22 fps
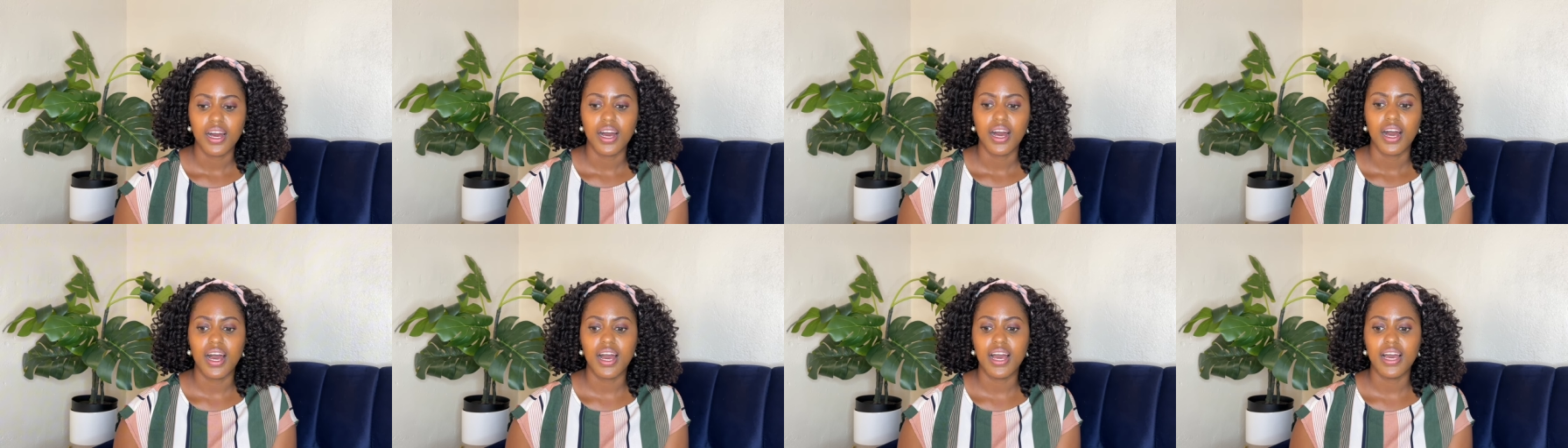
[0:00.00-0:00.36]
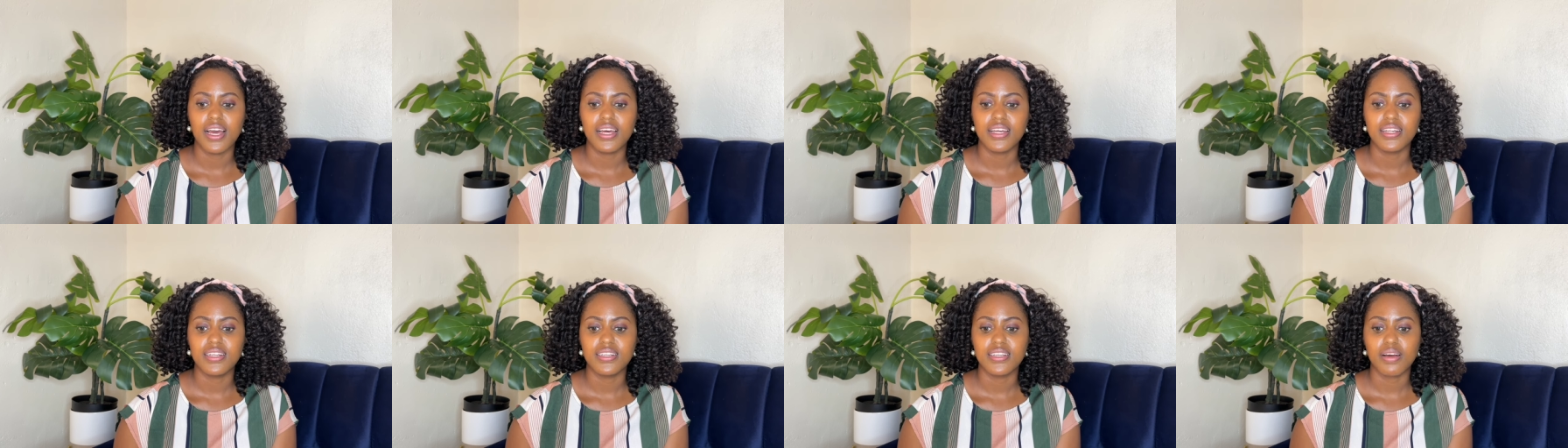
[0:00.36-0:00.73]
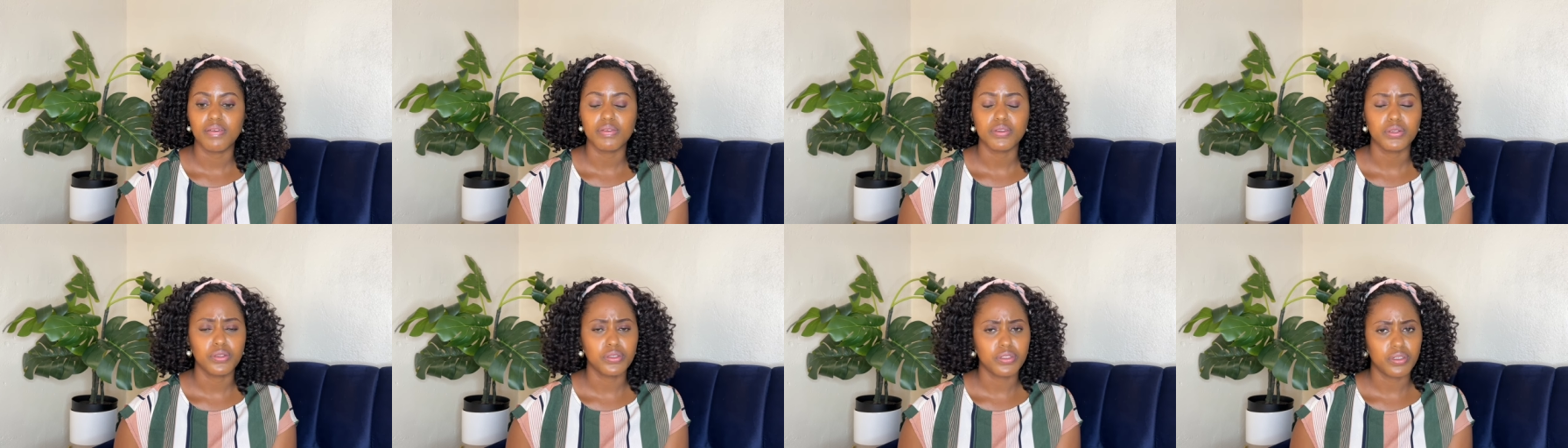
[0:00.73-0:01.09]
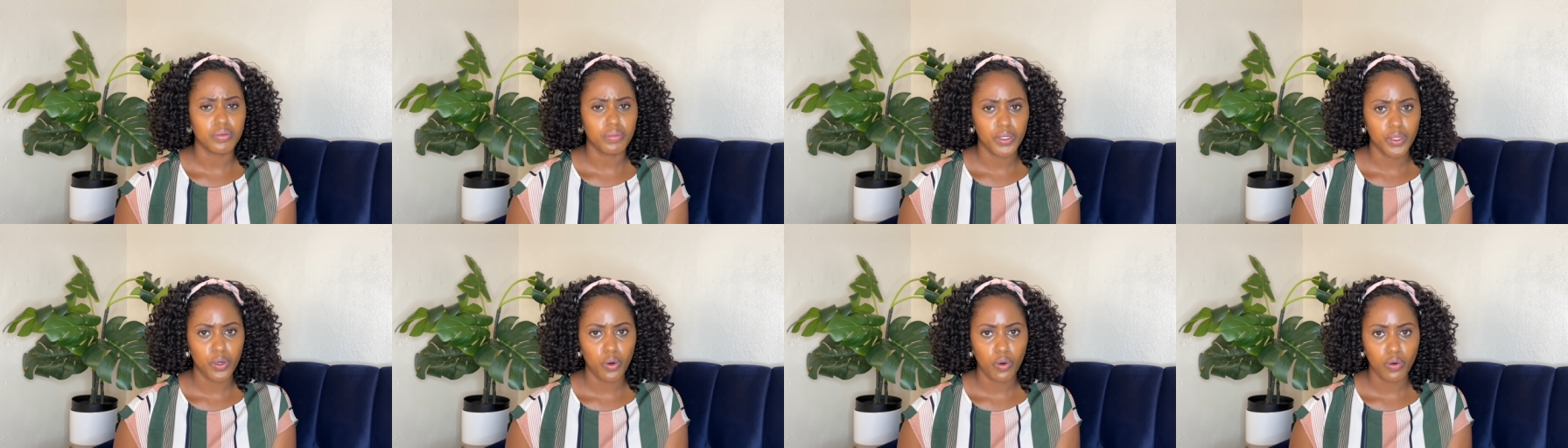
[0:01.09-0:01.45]
and I was going to
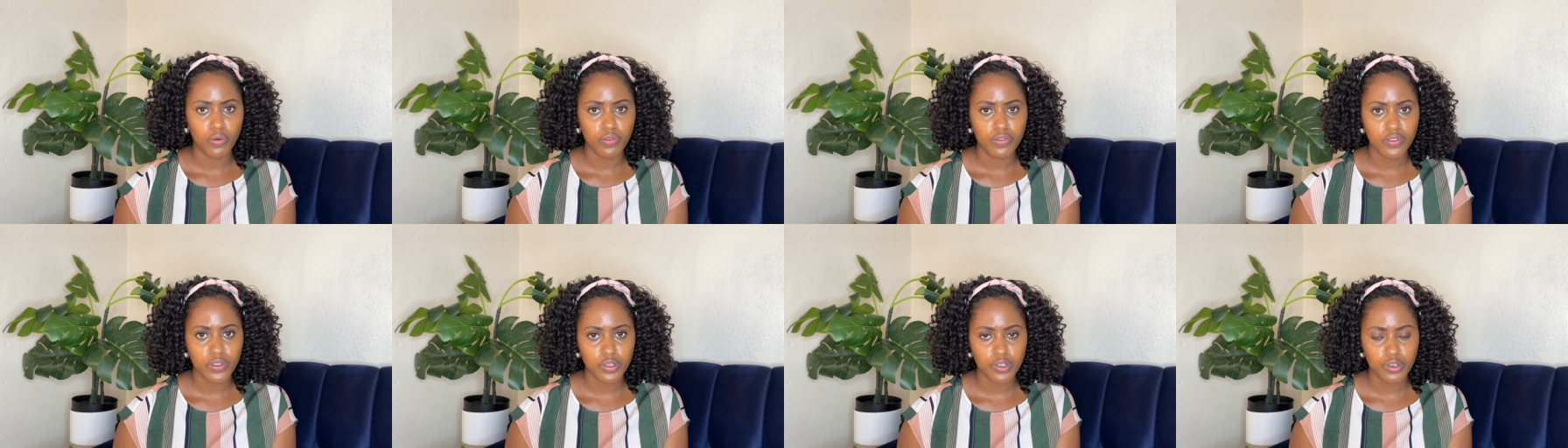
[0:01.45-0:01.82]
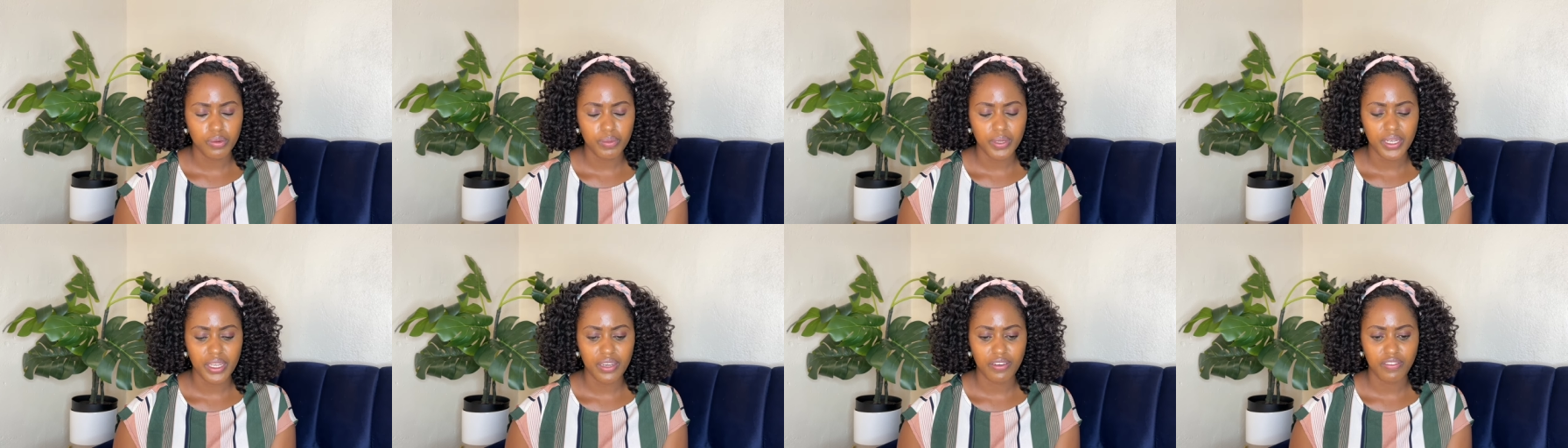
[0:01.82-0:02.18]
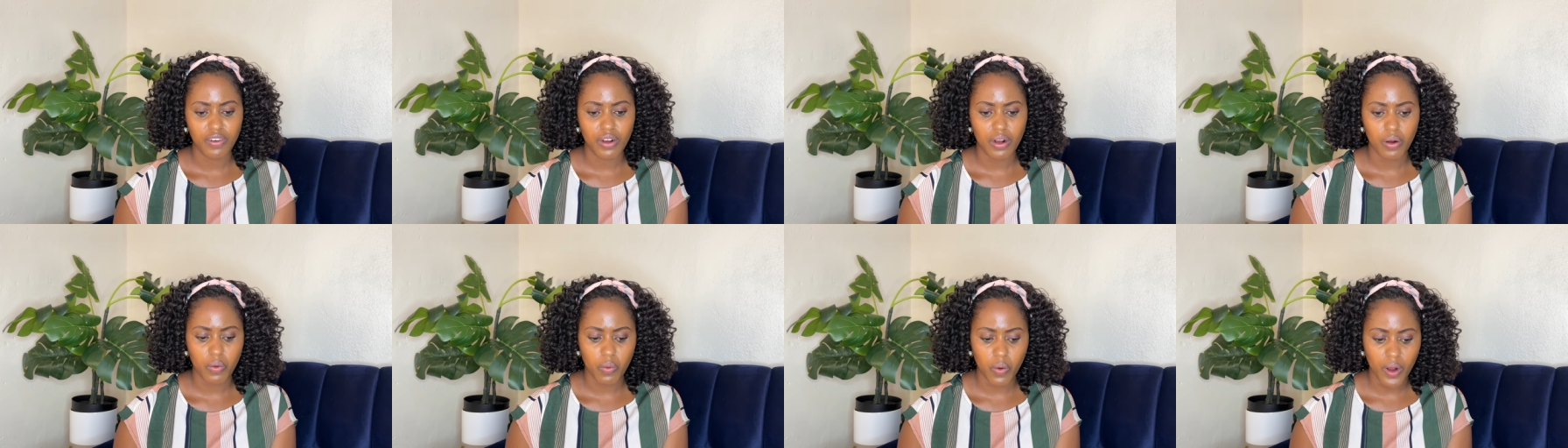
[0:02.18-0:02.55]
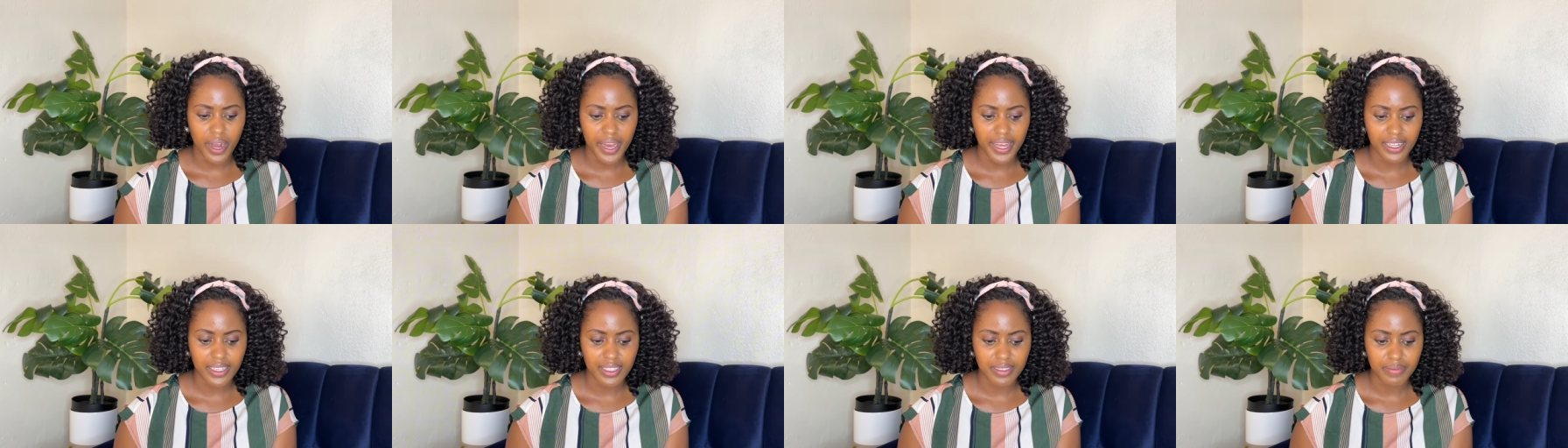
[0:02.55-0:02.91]
be off social media for a
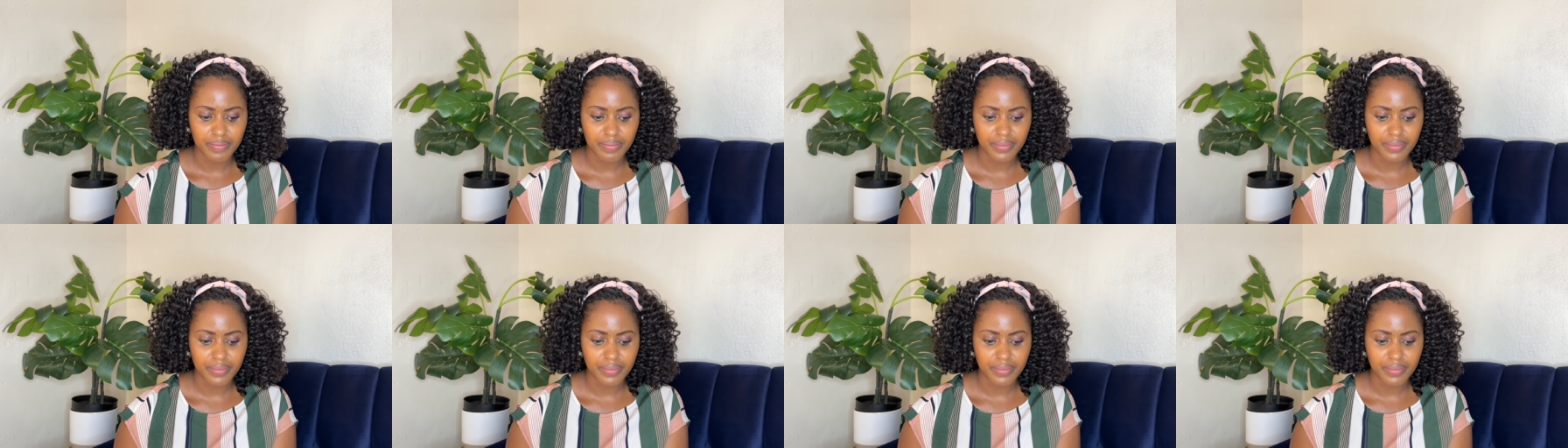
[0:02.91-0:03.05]
while.